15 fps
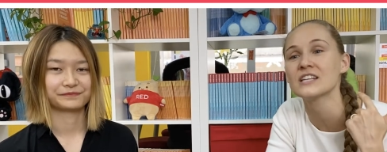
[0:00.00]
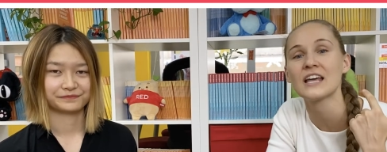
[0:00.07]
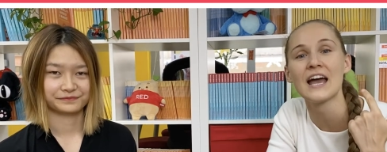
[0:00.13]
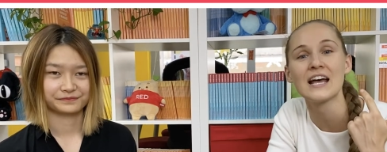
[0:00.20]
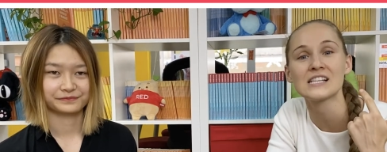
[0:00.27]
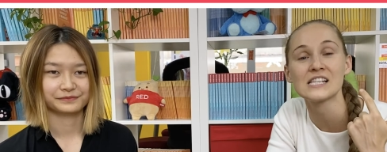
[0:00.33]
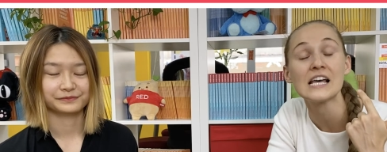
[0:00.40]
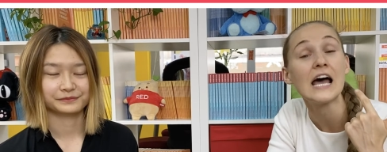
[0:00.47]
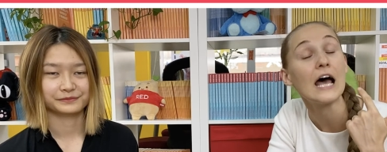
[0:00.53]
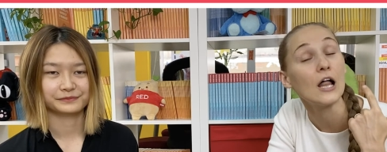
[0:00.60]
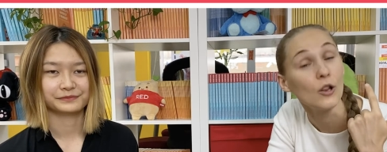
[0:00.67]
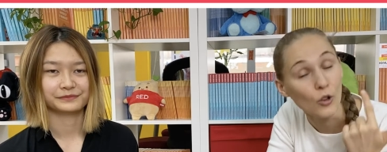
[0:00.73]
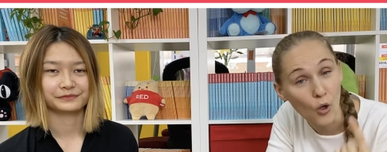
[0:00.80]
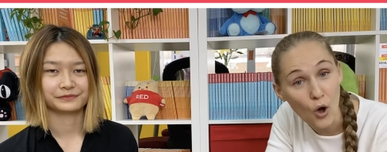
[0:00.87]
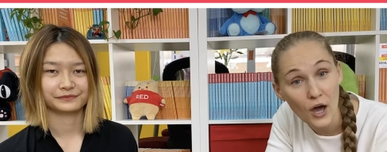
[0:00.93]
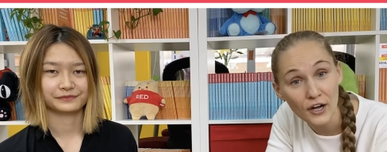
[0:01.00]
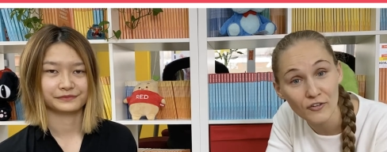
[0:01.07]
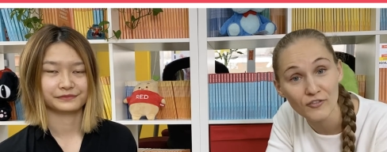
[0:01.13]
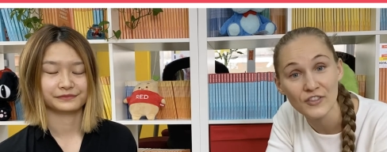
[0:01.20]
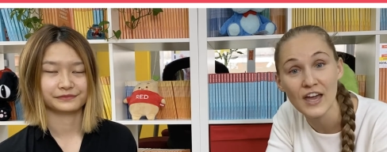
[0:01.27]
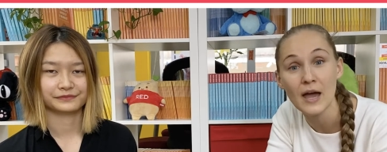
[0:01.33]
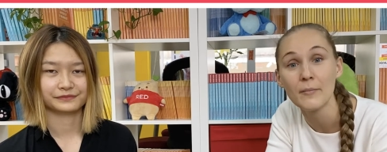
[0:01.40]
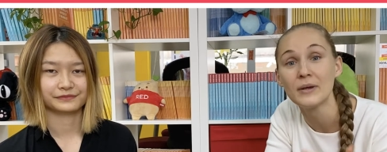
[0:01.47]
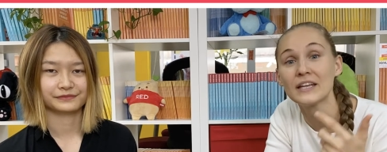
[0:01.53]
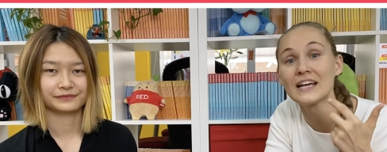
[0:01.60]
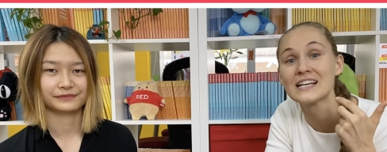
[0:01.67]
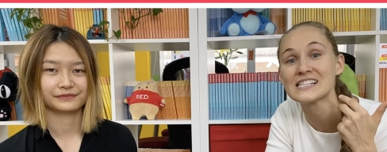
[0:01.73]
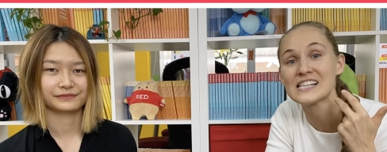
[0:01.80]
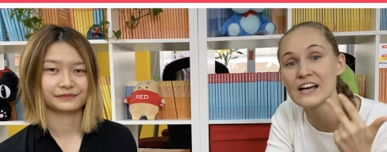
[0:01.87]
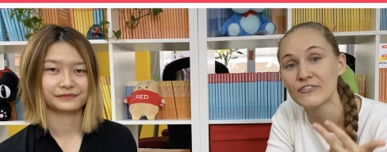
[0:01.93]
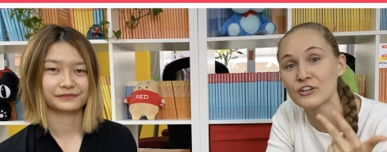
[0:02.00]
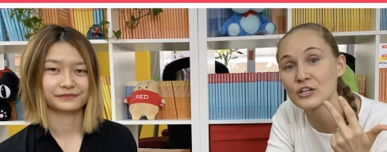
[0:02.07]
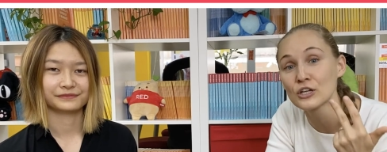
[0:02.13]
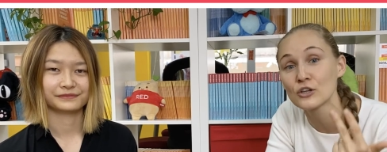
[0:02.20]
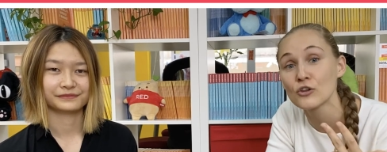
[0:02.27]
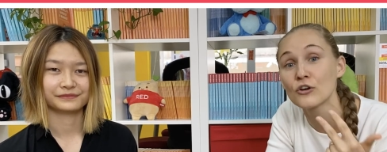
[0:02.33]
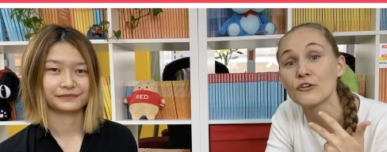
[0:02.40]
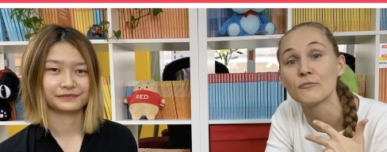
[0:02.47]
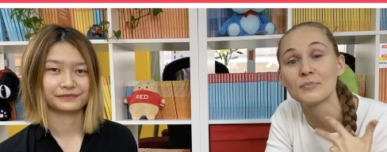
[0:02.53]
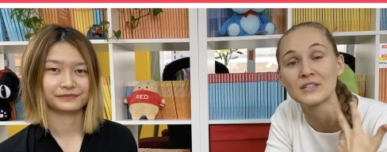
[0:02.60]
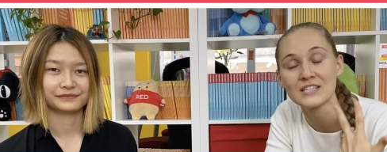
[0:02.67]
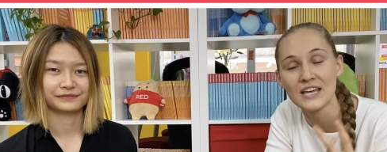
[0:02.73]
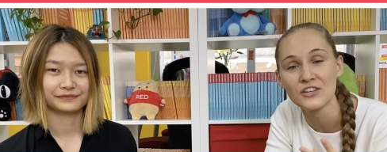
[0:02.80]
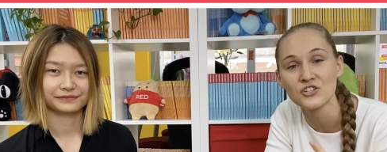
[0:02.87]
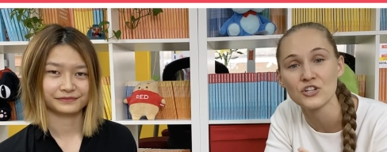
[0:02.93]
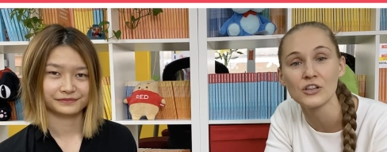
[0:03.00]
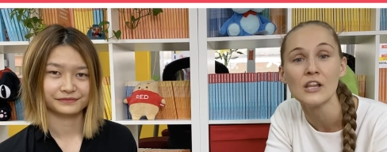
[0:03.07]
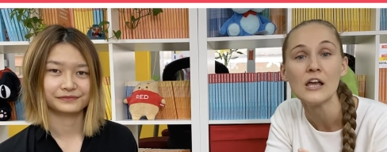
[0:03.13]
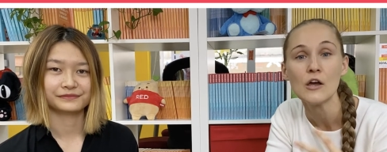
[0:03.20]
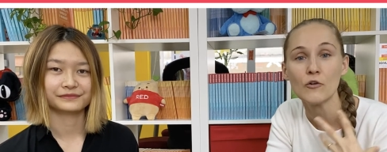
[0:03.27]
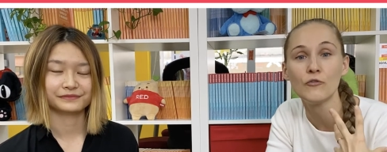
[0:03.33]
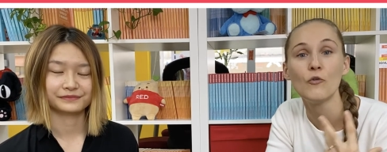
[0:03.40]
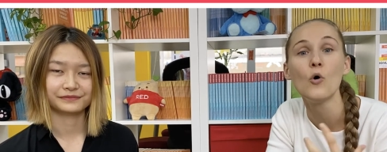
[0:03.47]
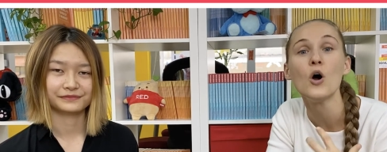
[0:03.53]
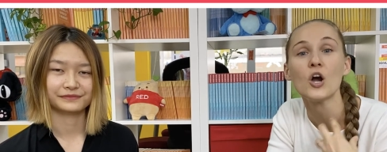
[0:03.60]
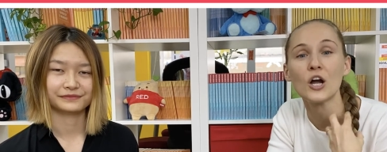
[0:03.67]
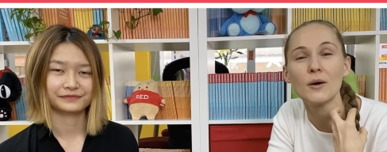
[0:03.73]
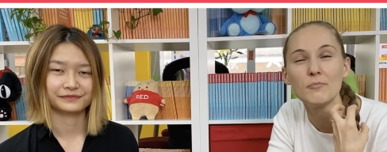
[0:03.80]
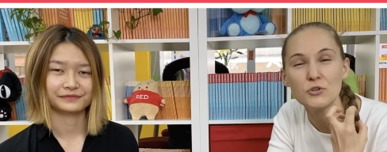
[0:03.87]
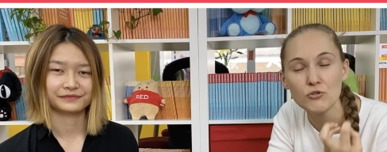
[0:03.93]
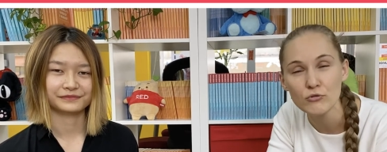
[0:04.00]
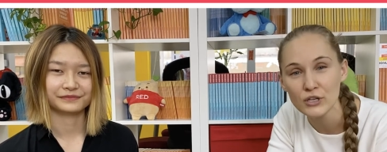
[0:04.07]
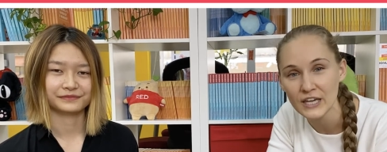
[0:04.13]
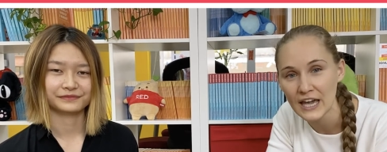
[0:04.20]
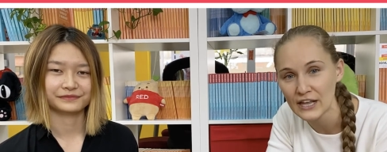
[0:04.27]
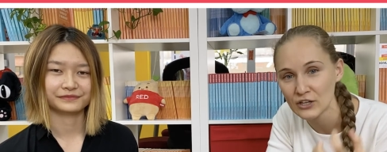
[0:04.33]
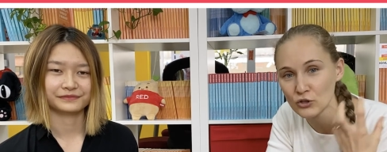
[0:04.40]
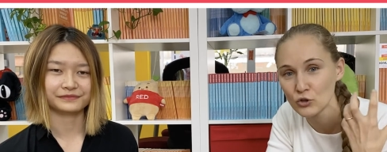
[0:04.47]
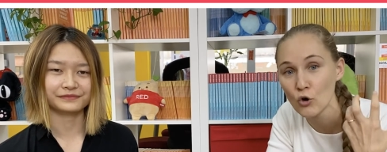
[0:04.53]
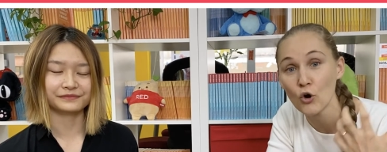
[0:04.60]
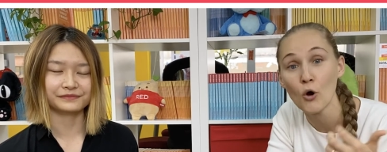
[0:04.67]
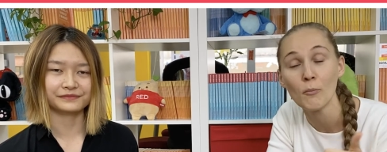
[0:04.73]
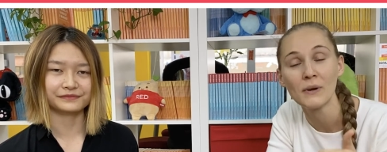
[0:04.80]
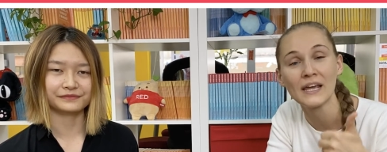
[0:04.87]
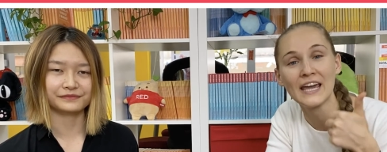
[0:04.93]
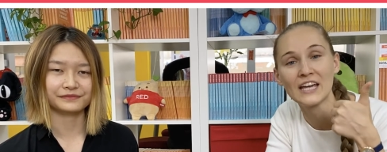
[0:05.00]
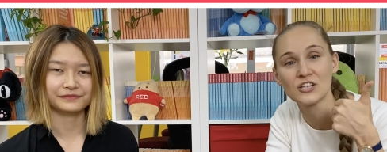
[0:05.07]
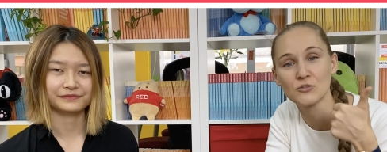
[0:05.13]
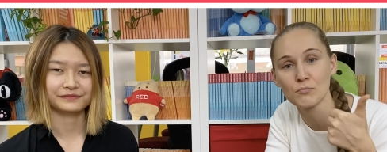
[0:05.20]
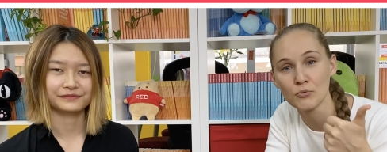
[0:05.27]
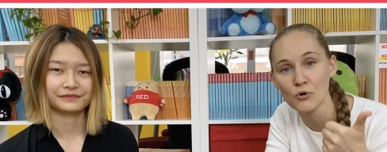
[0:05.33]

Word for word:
Speaker 1: it has a lot of them, it has definitely a lot of potential for communicating your complicated